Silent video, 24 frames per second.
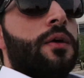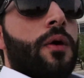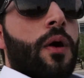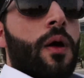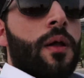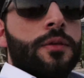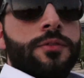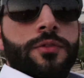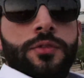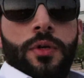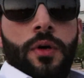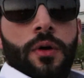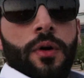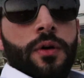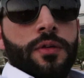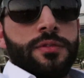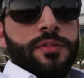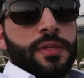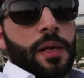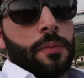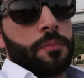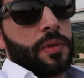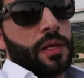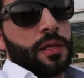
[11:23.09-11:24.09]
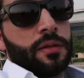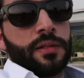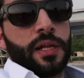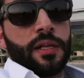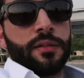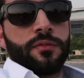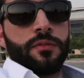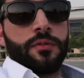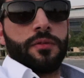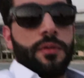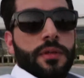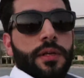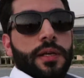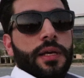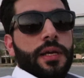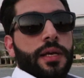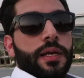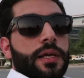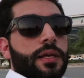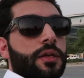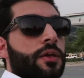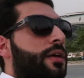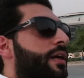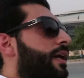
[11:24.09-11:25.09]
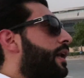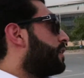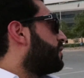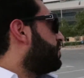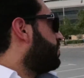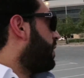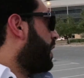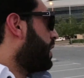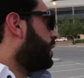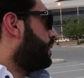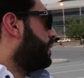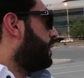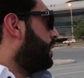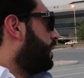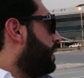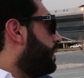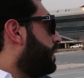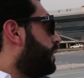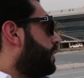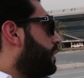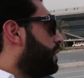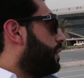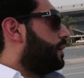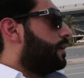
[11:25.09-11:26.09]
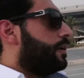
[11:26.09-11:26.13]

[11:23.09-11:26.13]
Also, something that you cannot find here